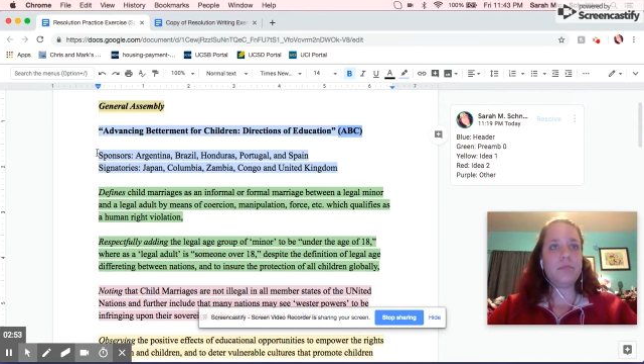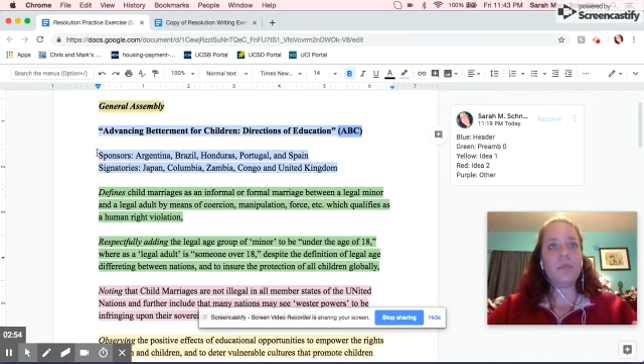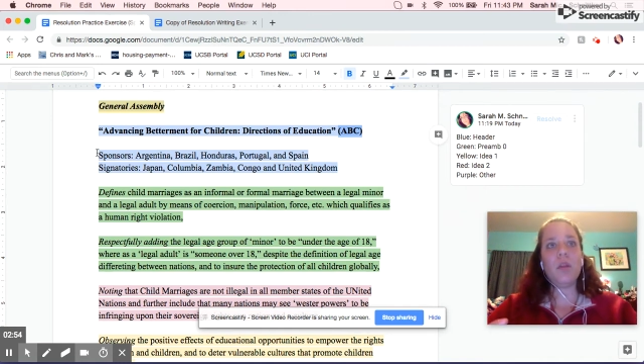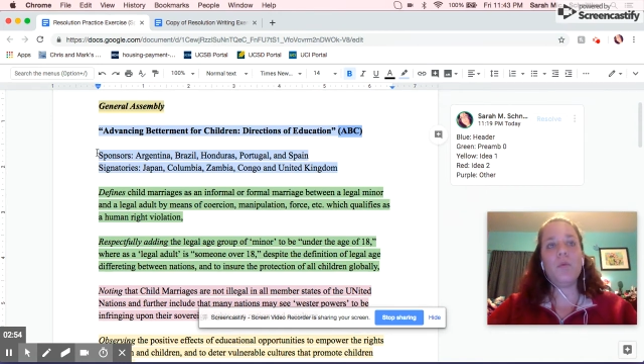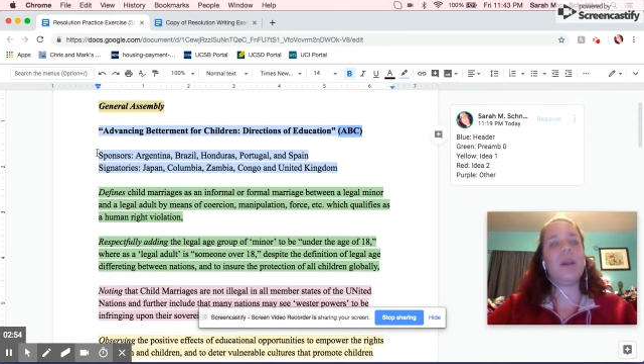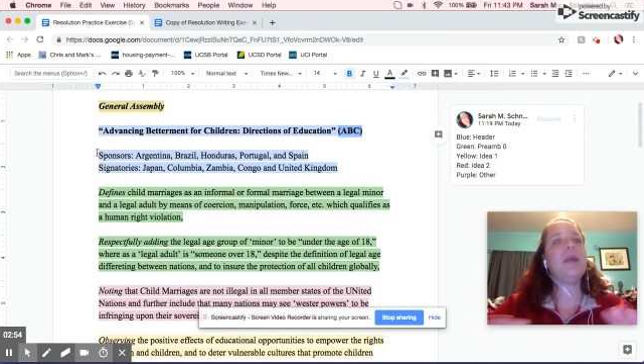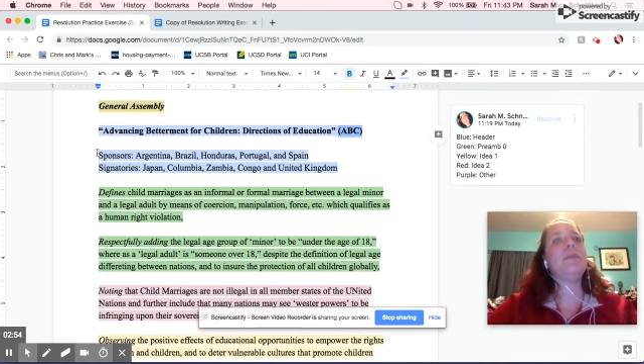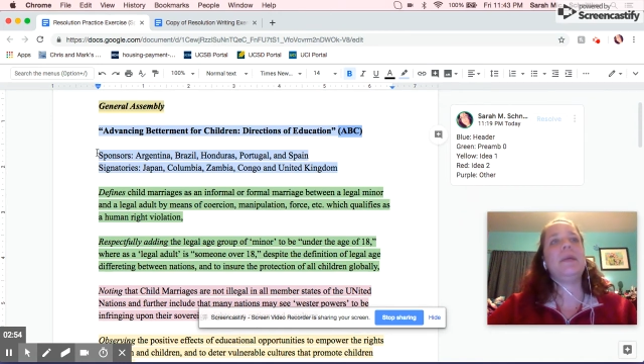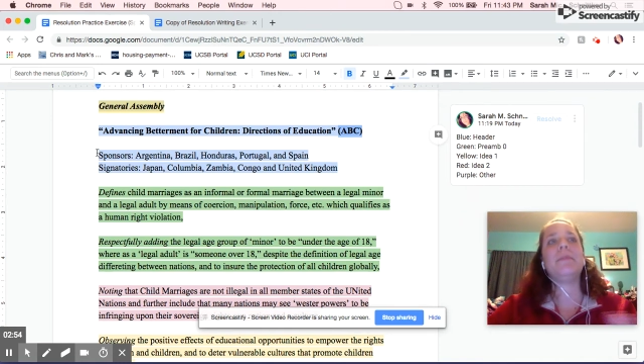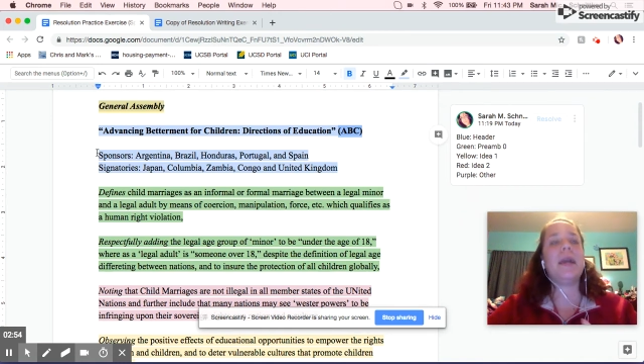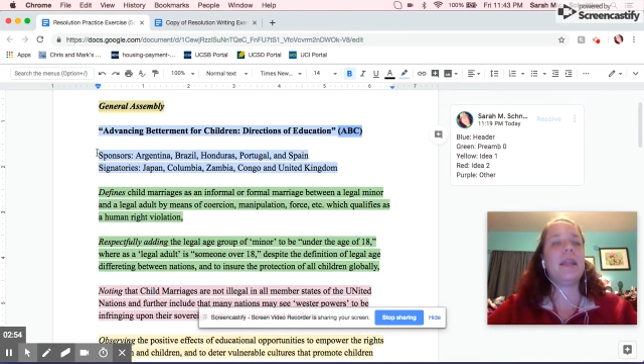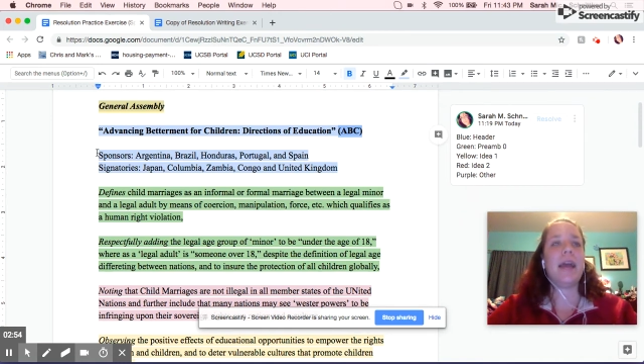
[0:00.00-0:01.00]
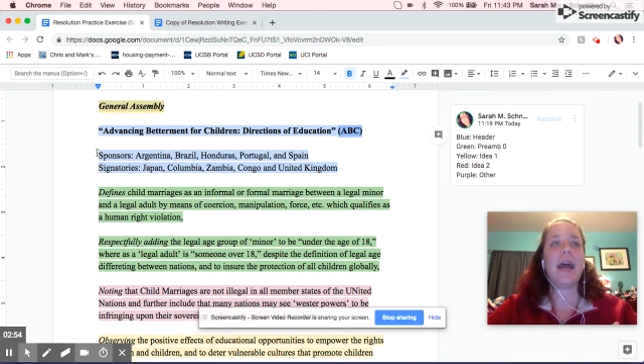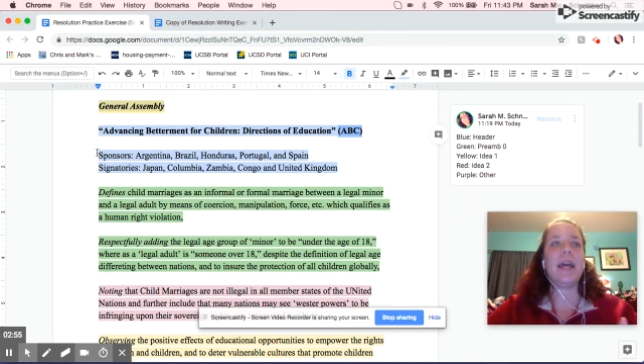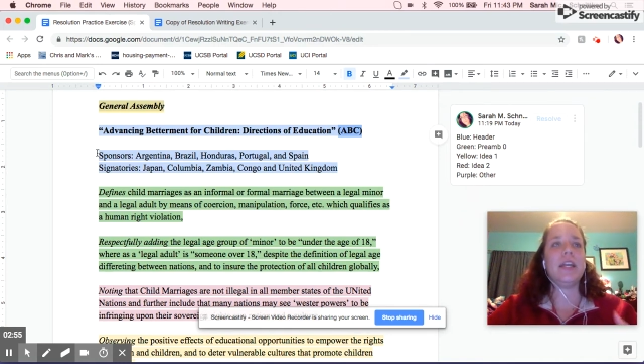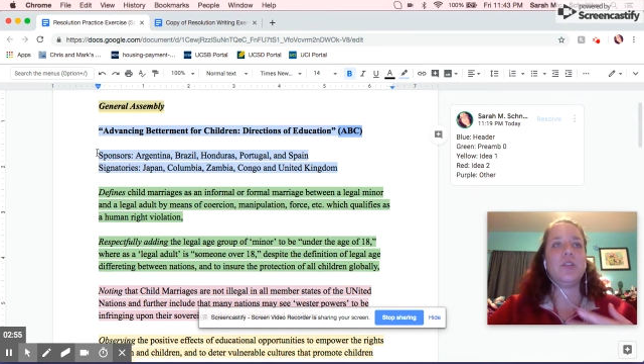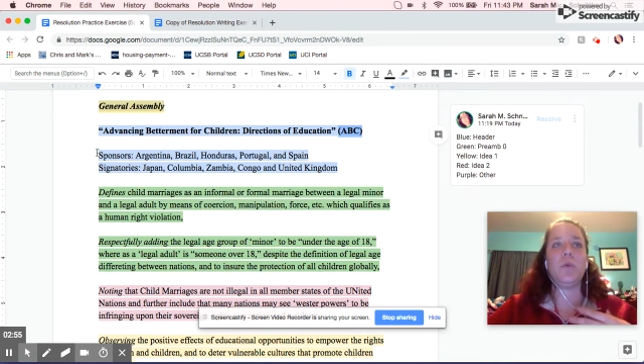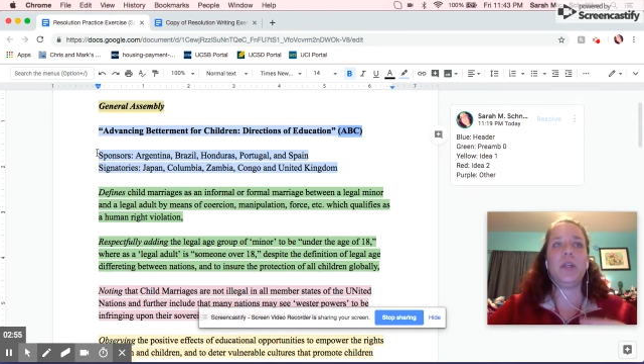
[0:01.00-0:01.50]
What I mean by that
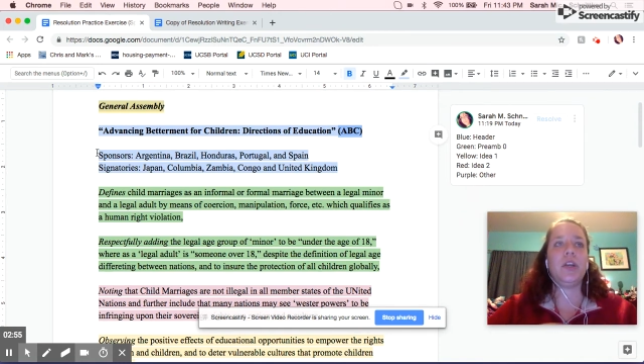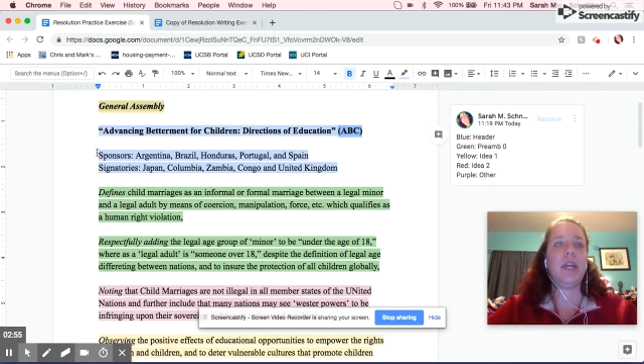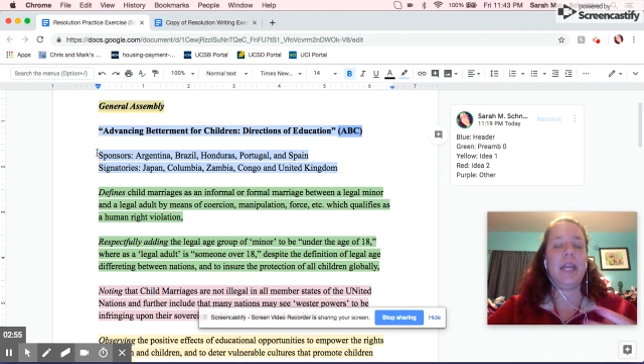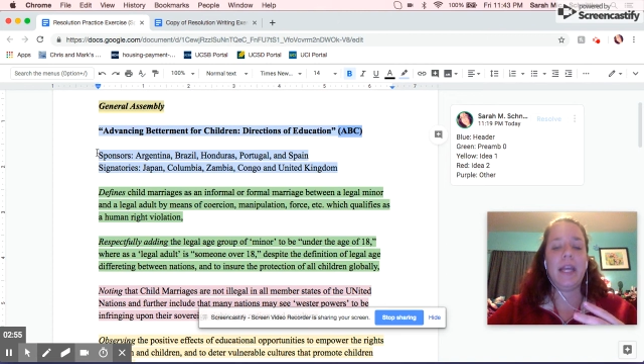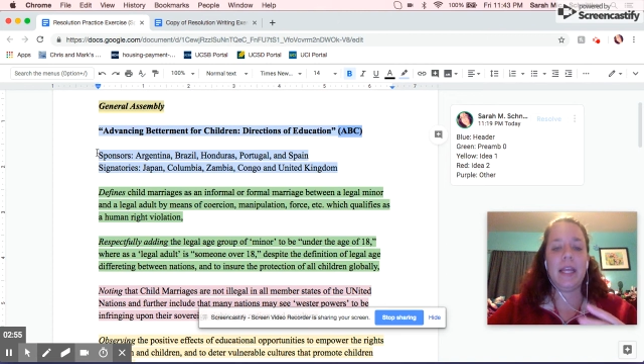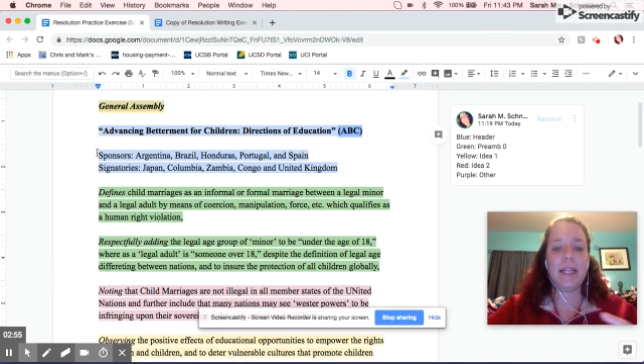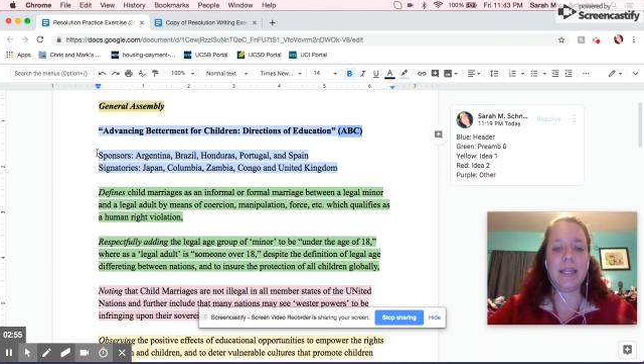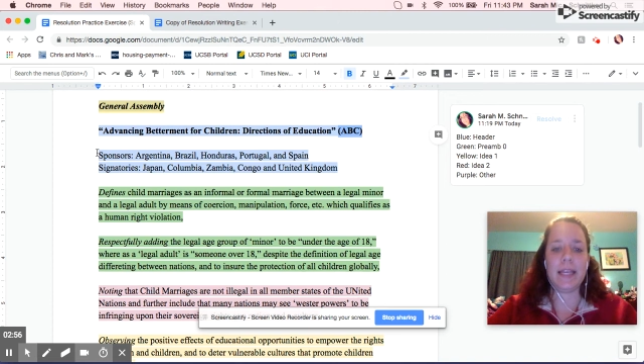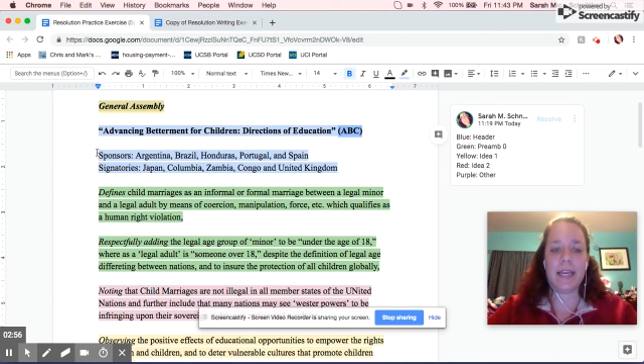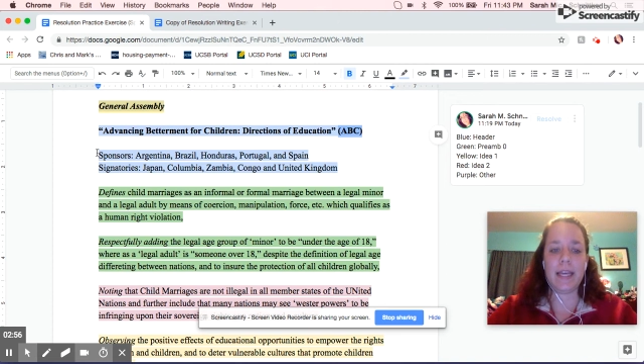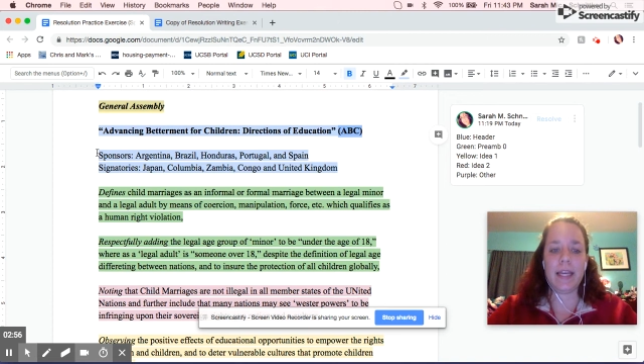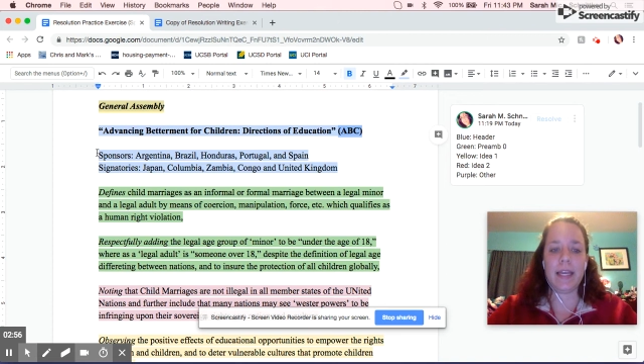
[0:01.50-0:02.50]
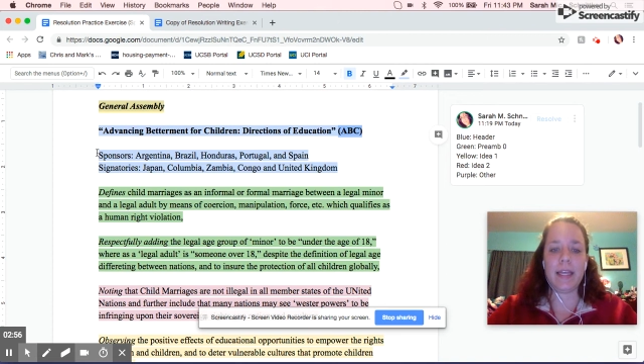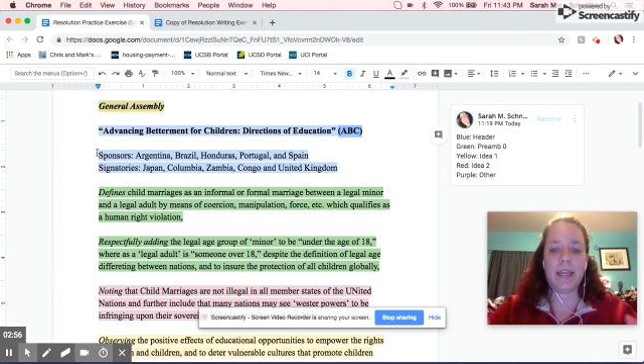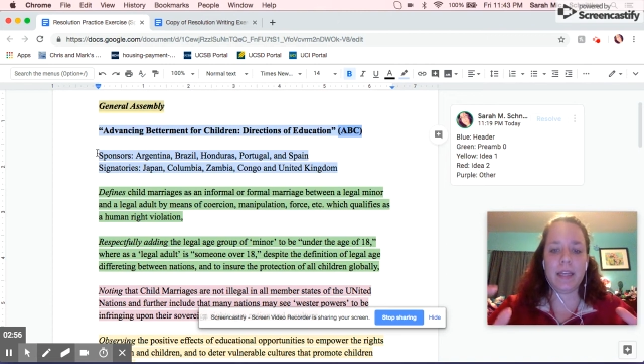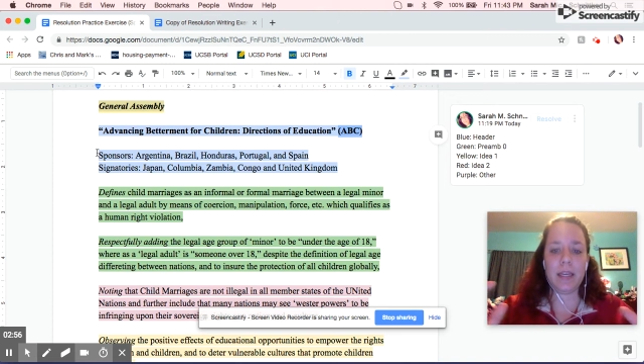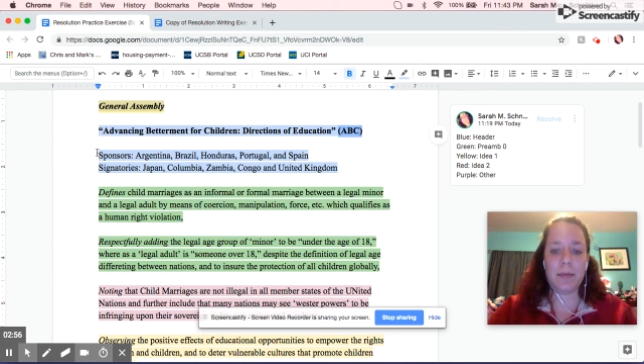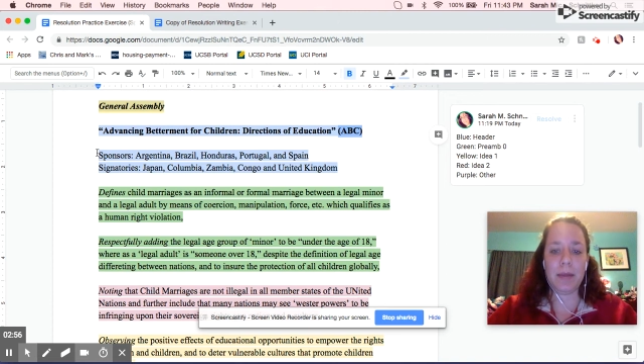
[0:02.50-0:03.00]
is when you're in the
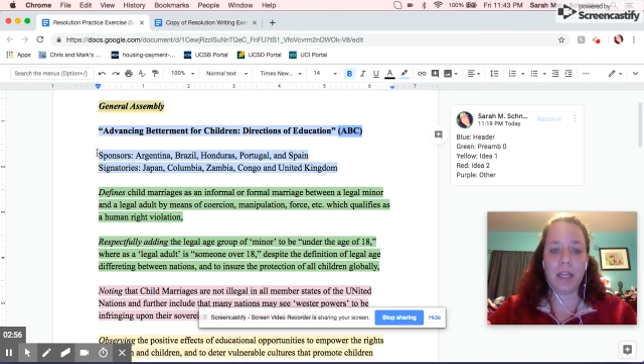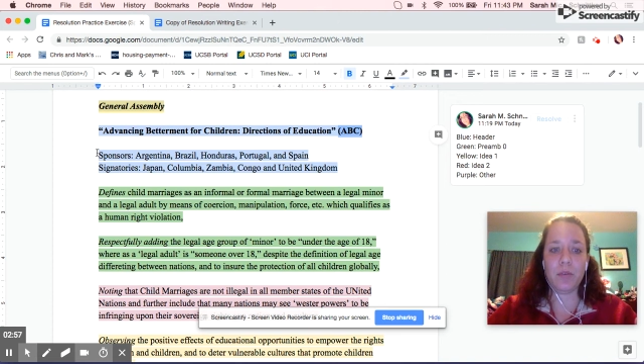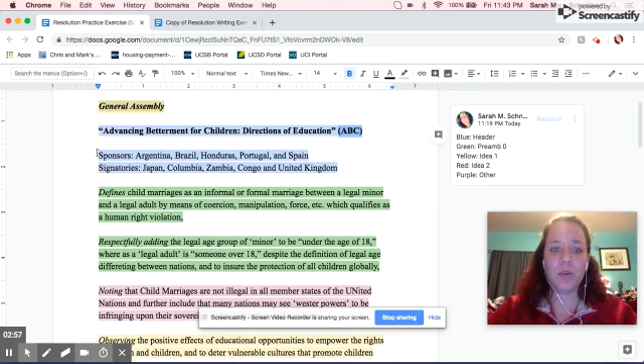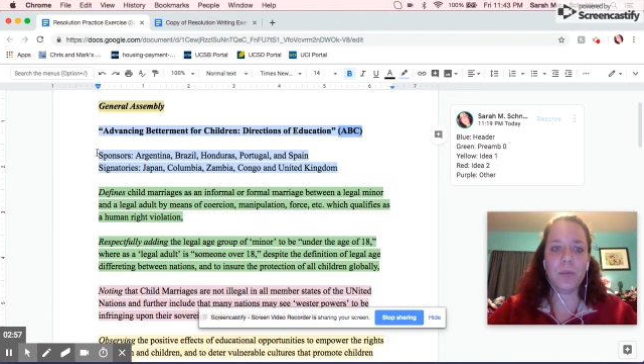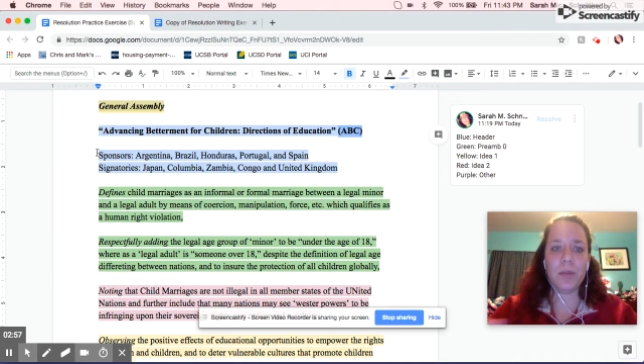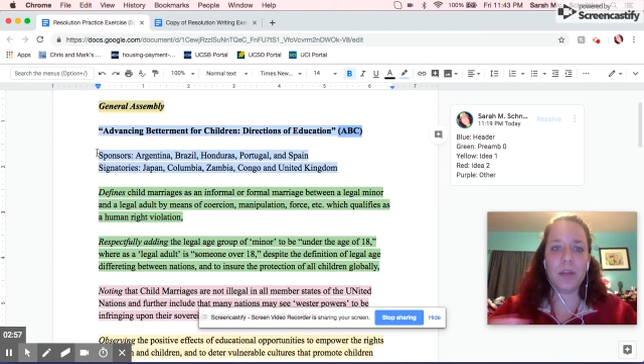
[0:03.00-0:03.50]
committee room,